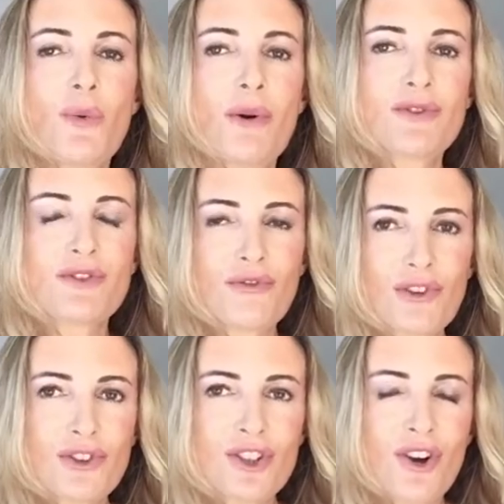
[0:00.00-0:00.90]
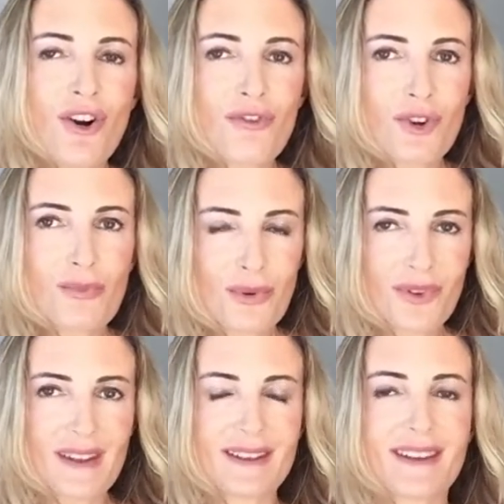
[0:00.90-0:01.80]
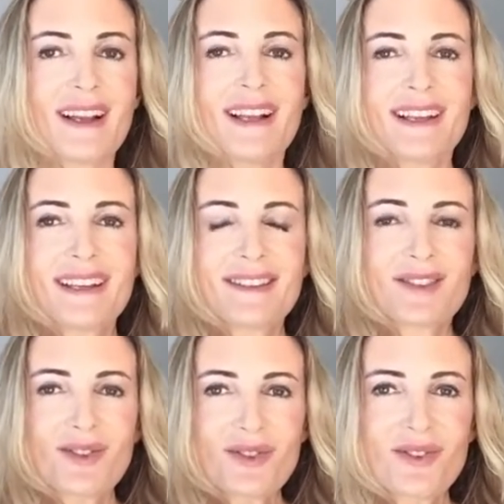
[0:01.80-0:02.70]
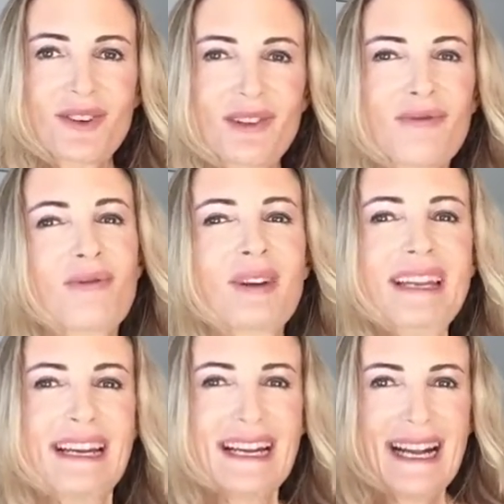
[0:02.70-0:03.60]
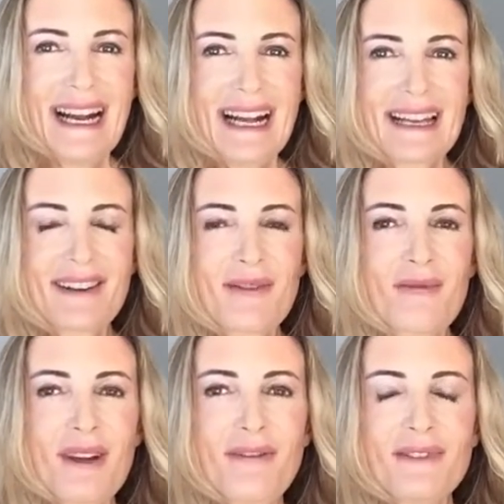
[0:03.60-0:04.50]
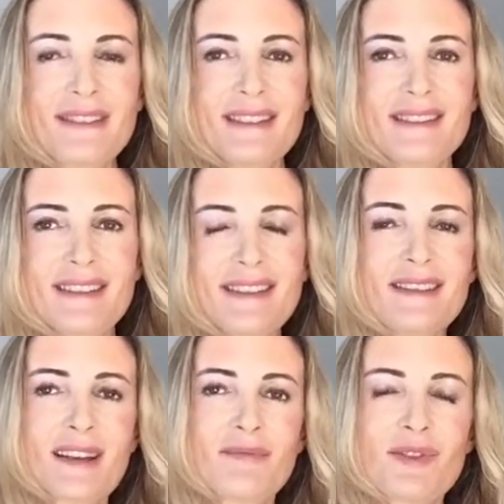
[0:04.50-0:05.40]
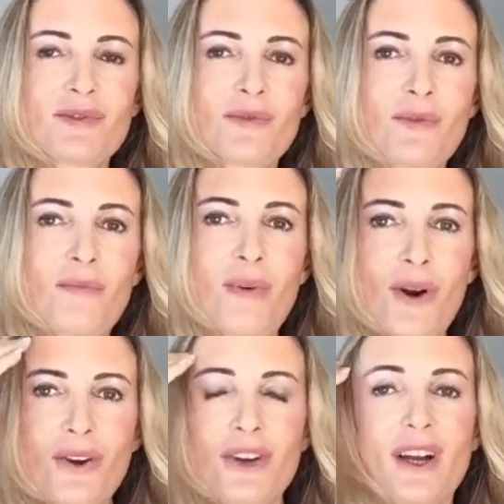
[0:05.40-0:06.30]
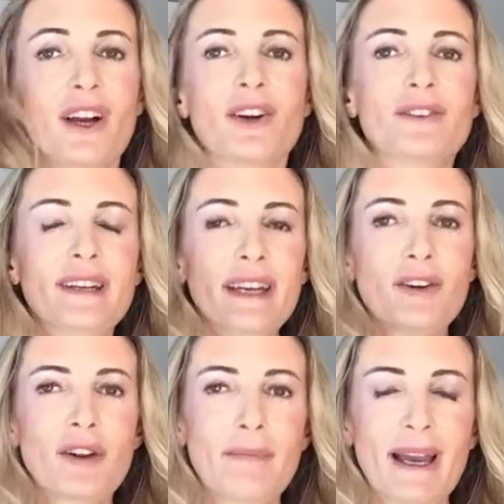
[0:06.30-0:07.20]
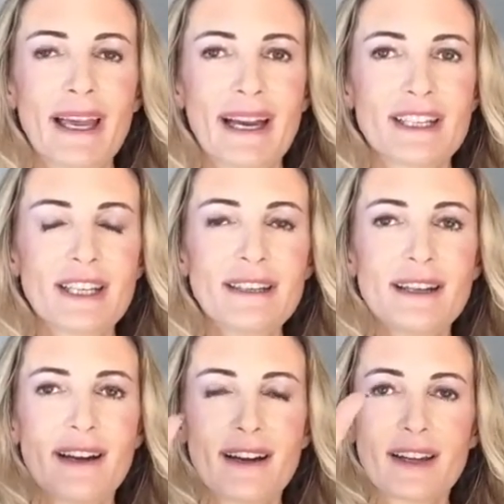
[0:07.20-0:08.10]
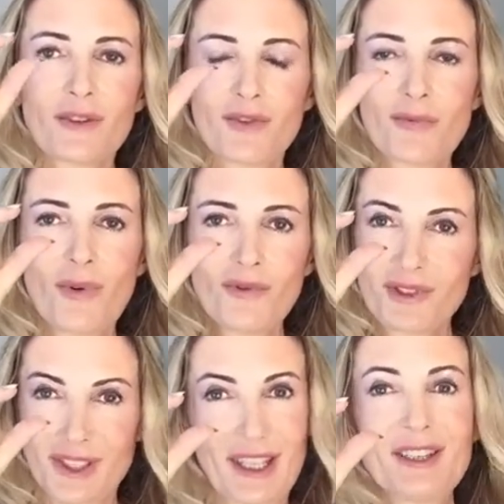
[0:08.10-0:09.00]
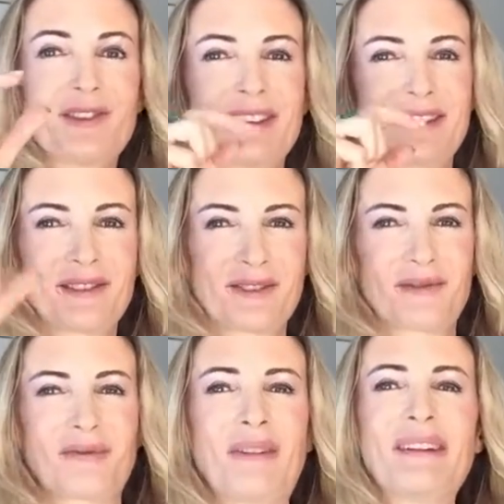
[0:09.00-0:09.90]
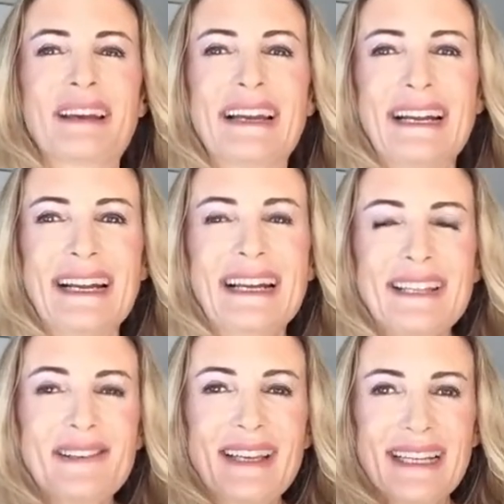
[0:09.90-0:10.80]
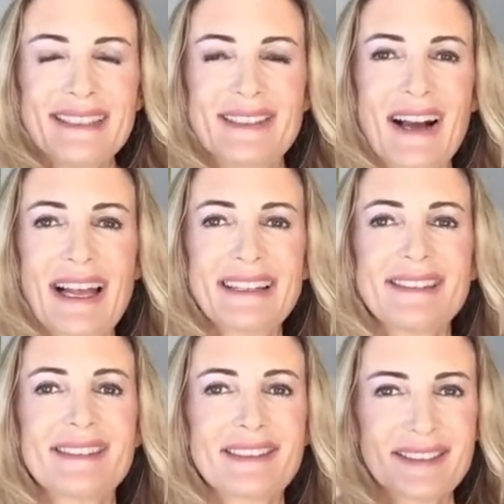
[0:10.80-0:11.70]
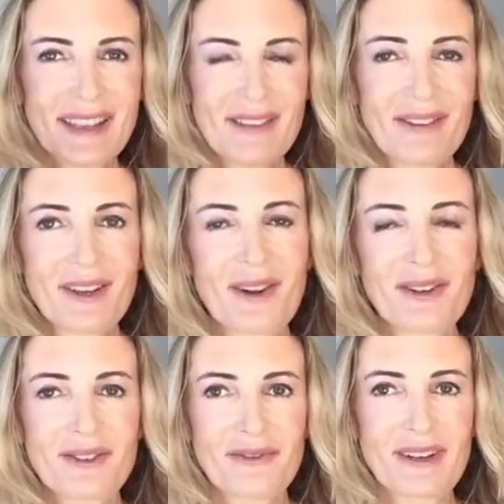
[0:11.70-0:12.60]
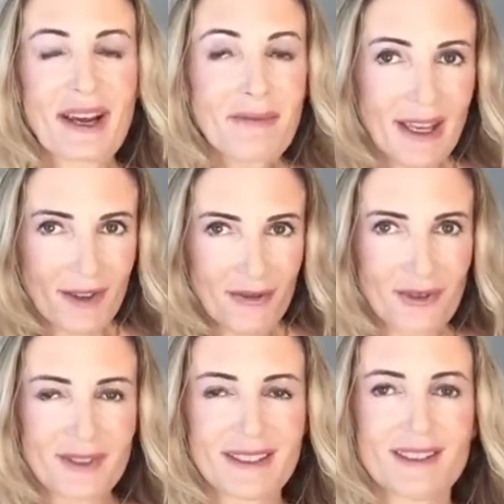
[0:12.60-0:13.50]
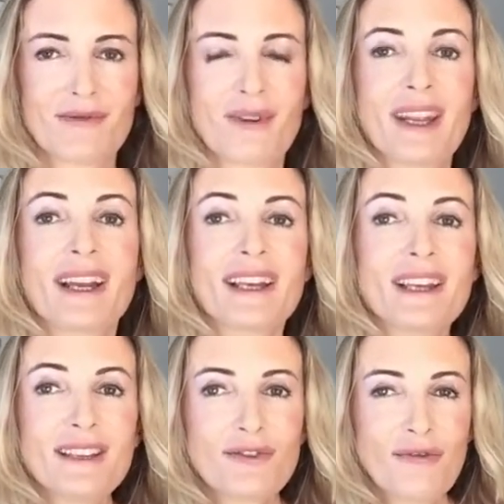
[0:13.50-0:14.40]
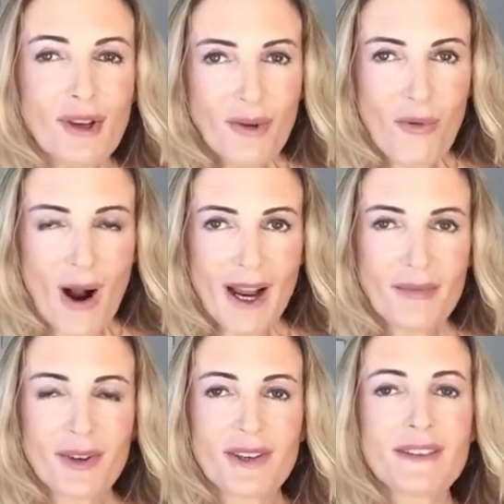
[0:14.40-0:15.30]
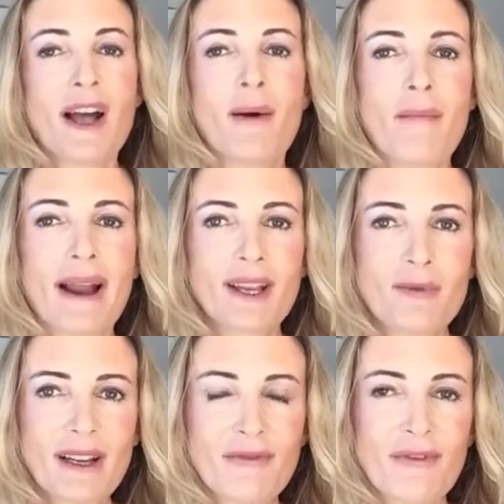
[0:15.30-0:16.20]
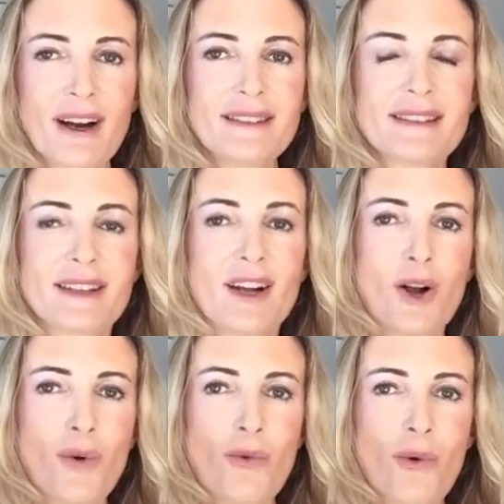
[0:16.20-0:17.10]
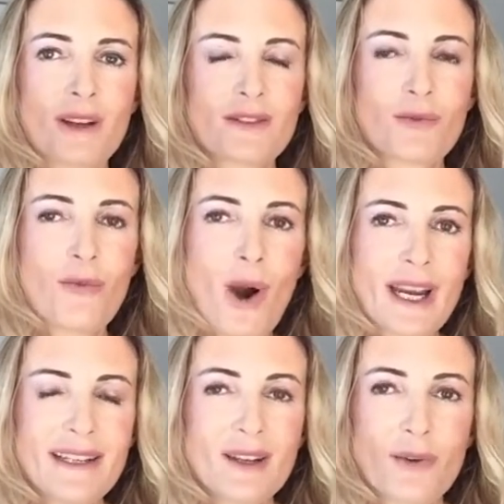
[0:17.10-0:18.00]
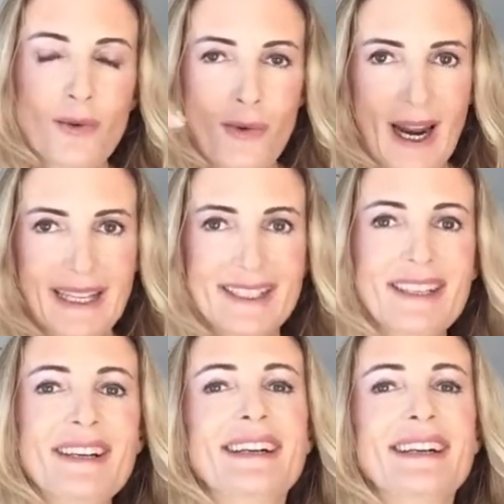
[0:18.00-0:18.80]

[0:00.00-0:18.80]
about the future of your business. It's totally free. And with this system to block a day on my agenda and a small schedule, it's not the full day, you get the answer, saving a lot of time, and of course it's free. It's free, why? Because my grandfather, who was a writer,